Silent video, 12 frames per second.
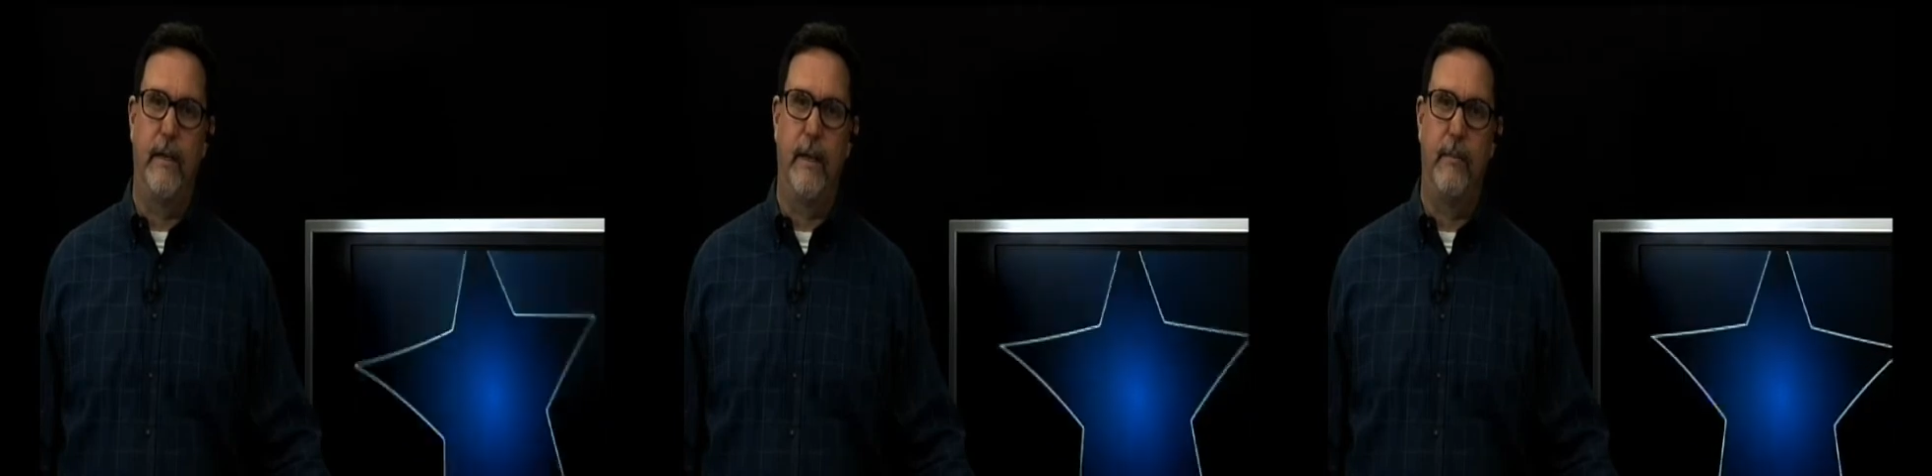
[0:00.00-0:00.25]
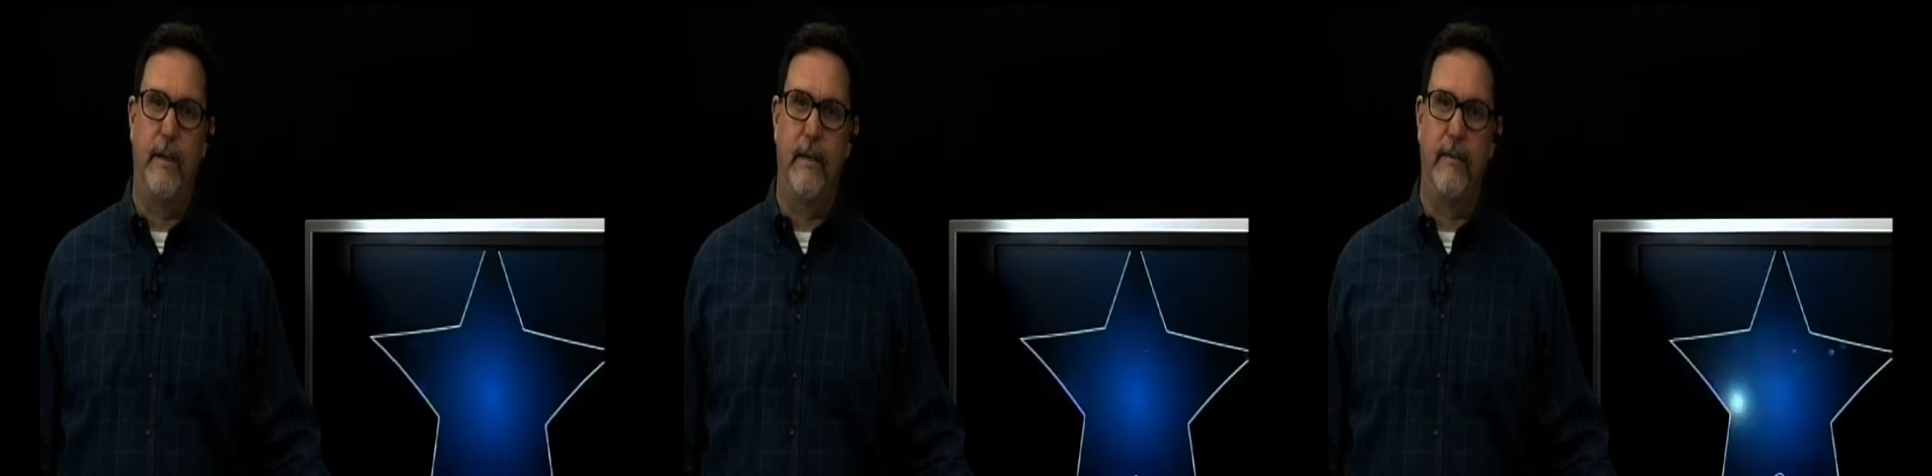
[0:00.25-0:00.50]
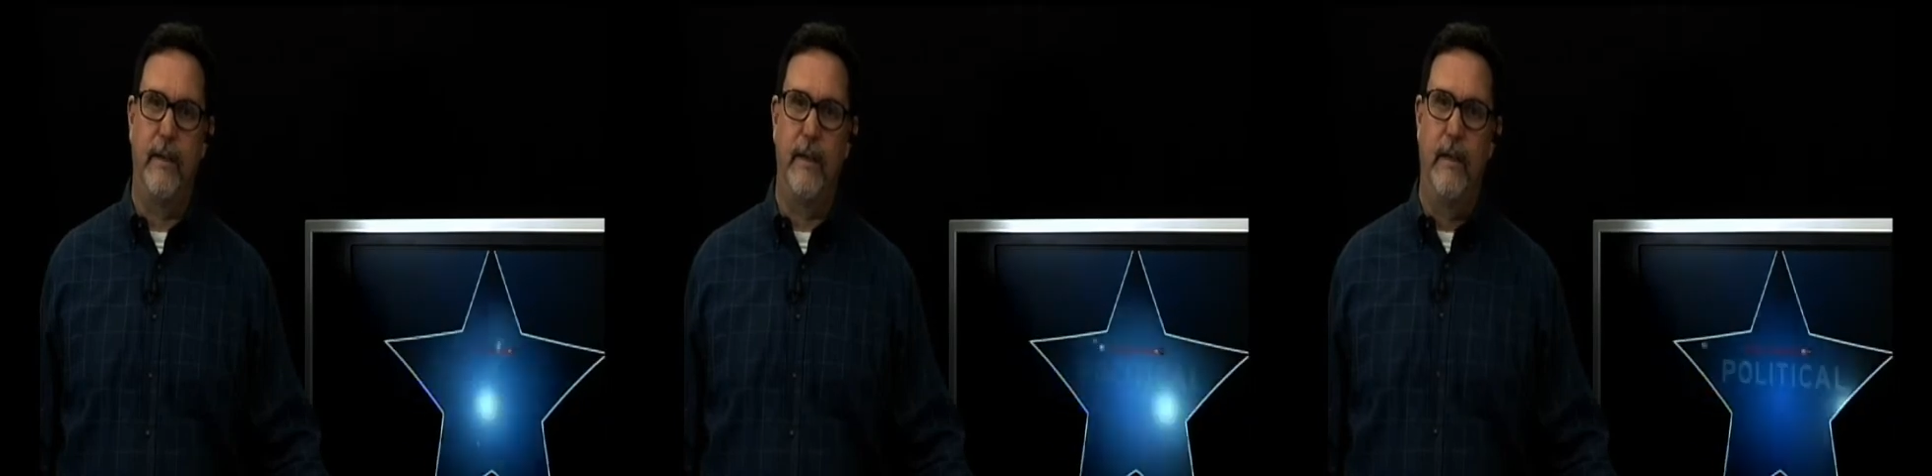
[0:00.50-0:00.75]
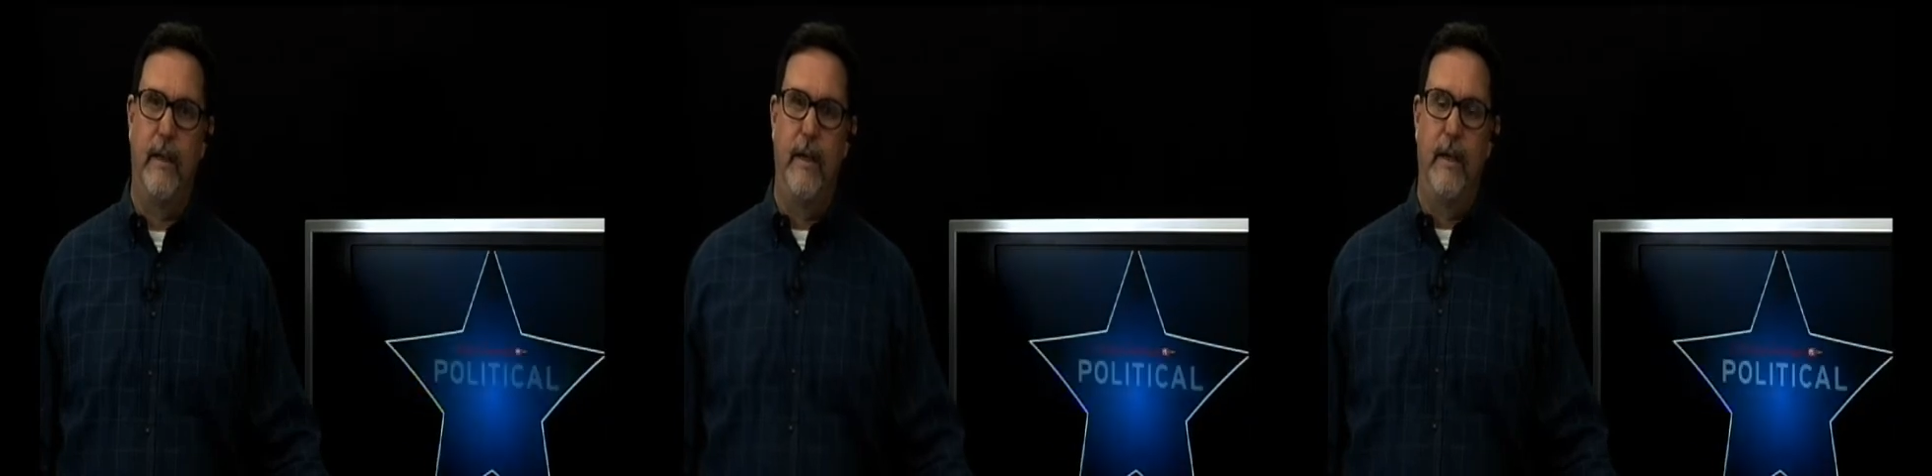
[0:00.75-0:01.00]
They believe that
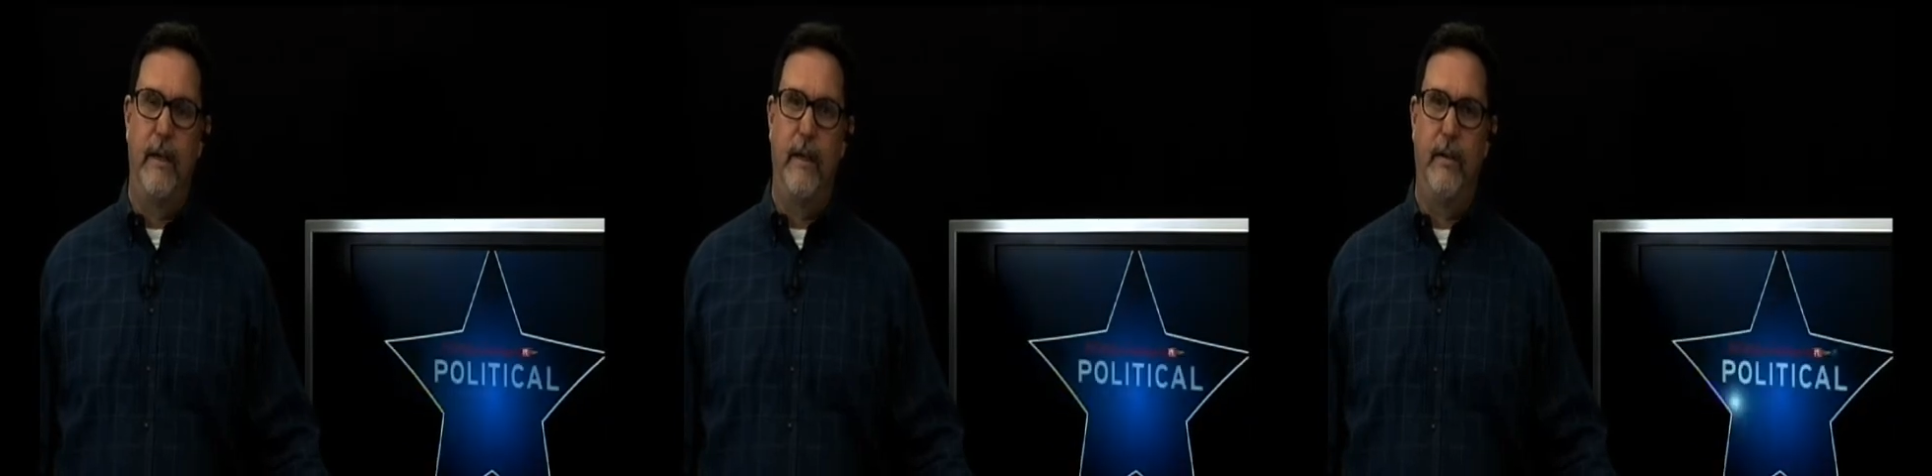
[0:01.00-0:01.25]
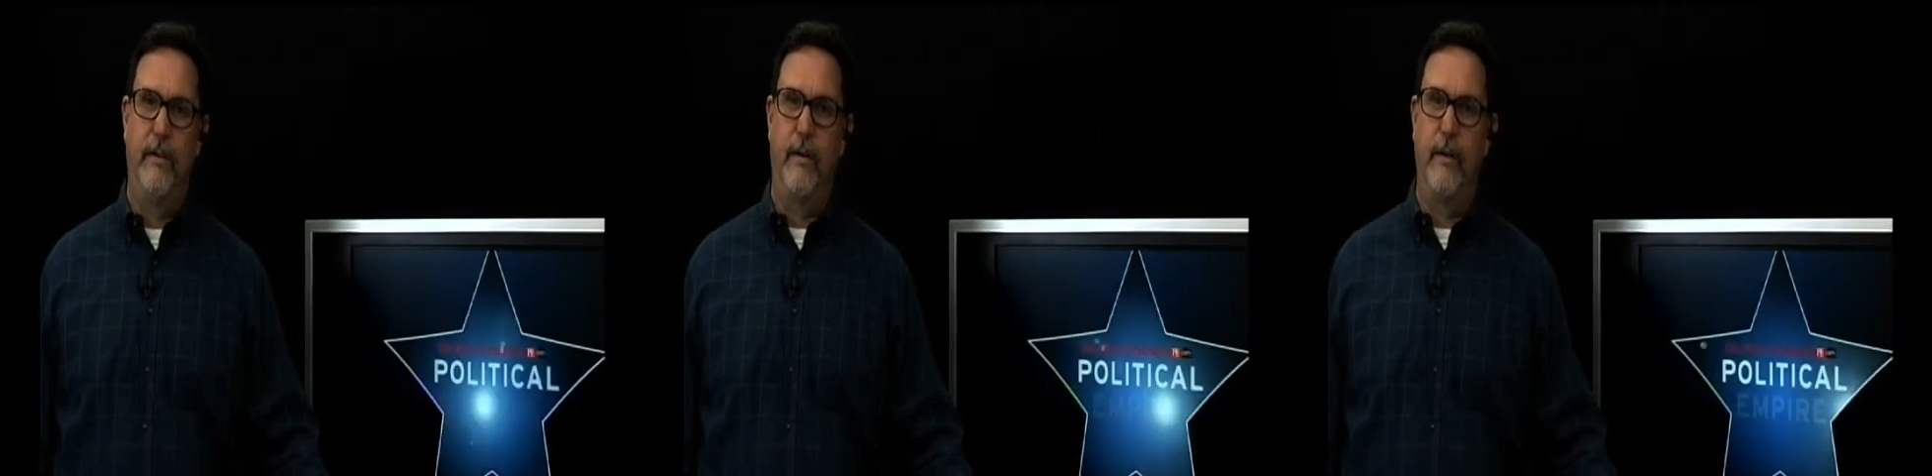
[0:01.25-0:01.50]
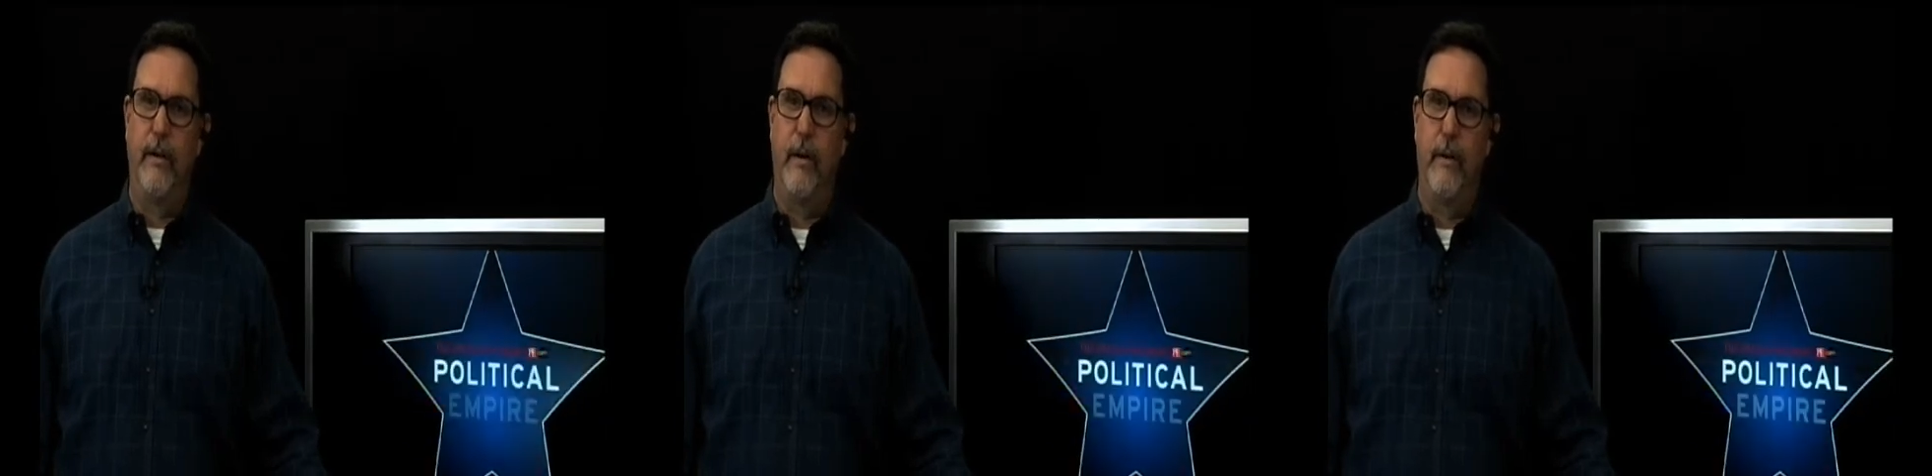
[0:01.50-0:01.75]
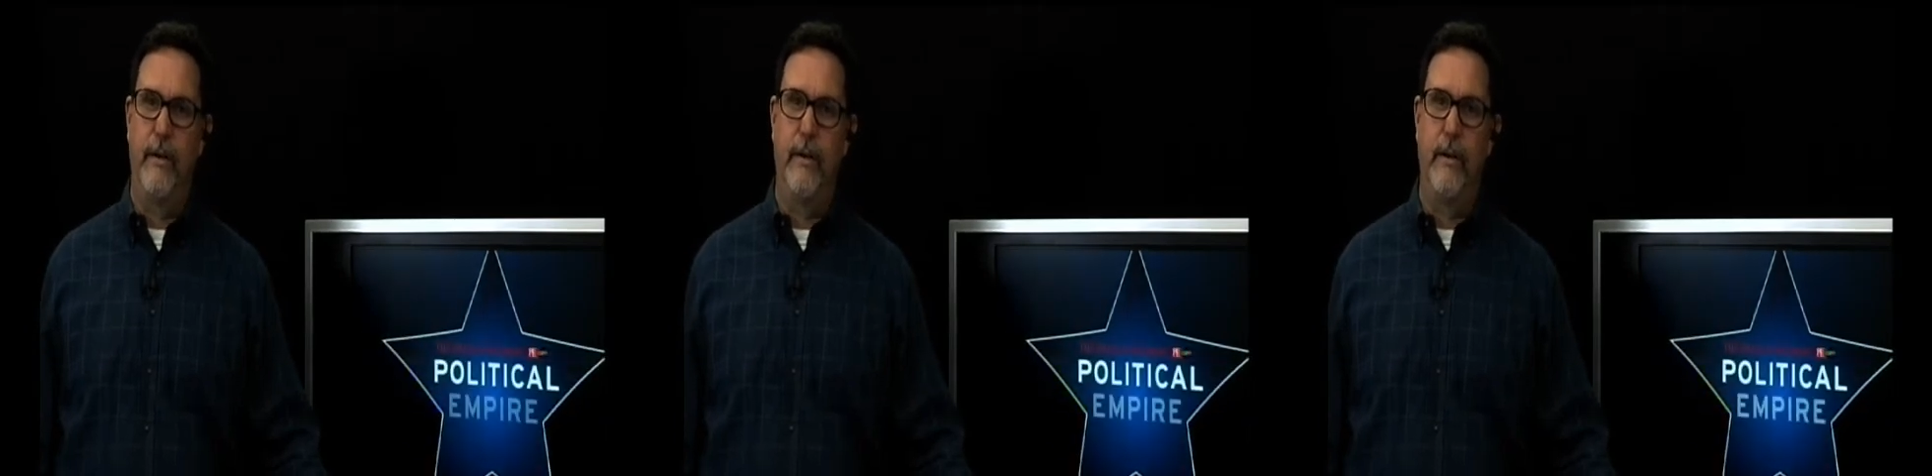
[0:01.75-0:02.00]
he's going to go
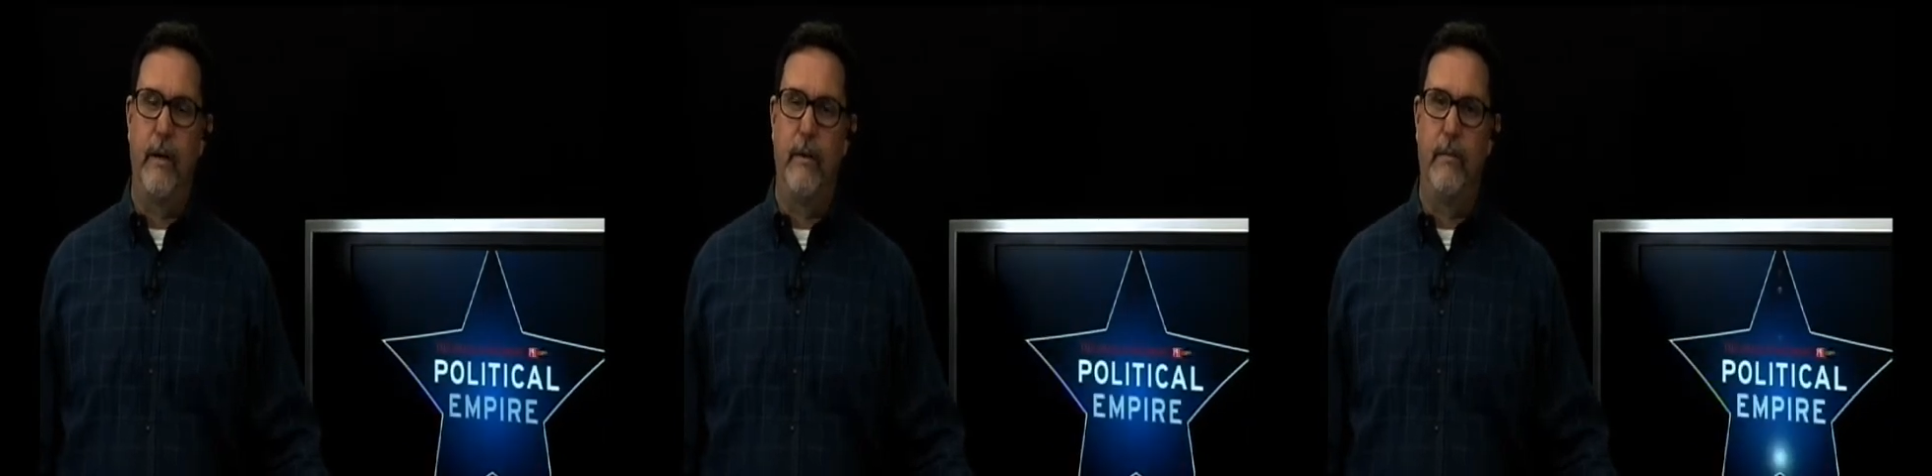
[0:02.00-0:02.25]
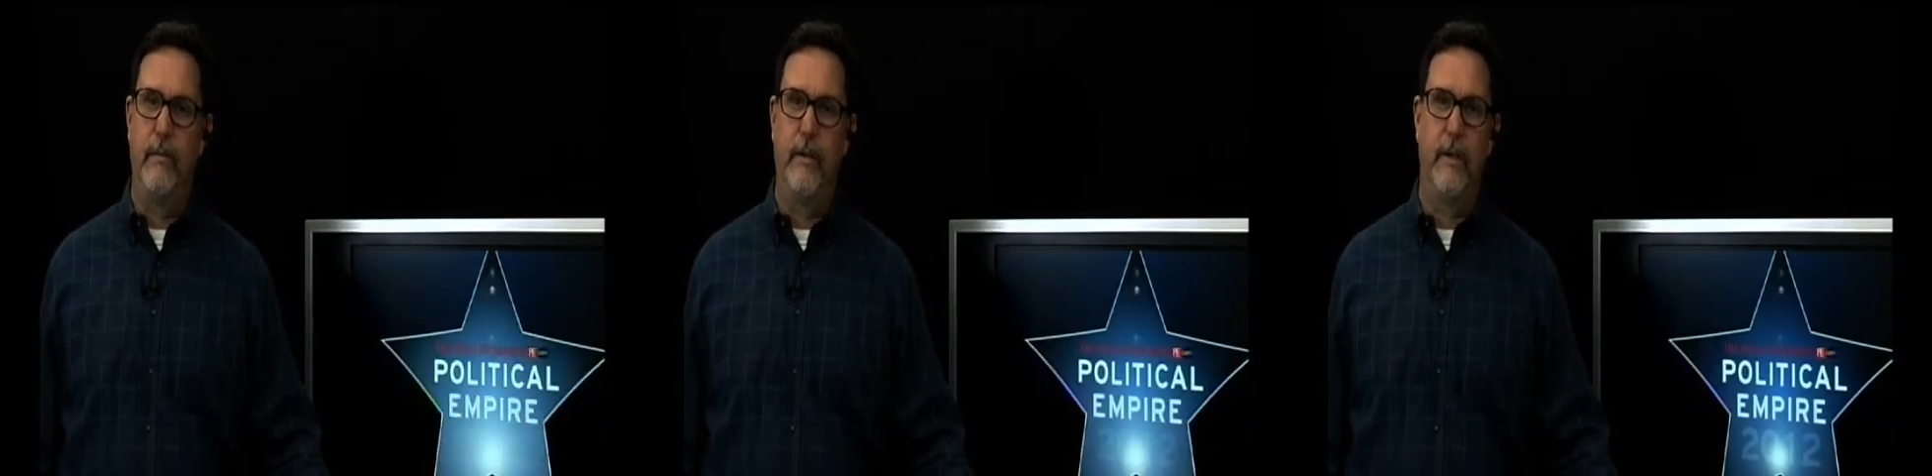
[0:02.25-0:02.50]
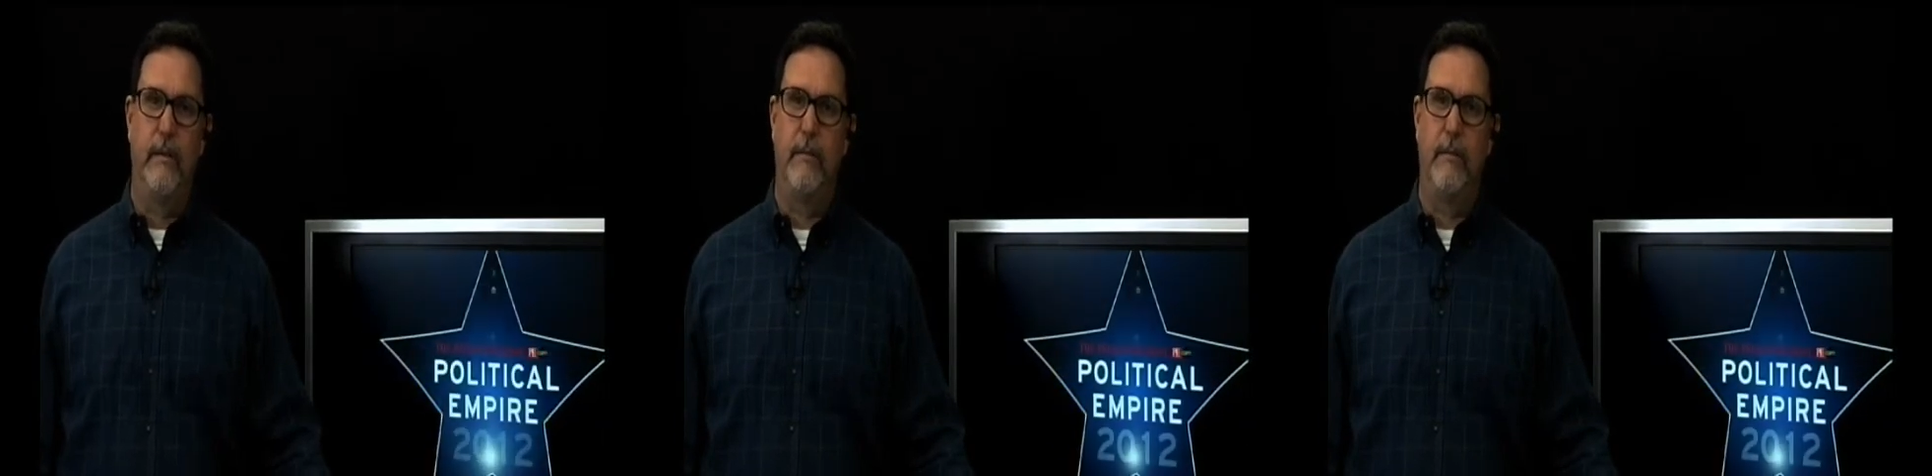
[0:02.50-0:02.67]
in there and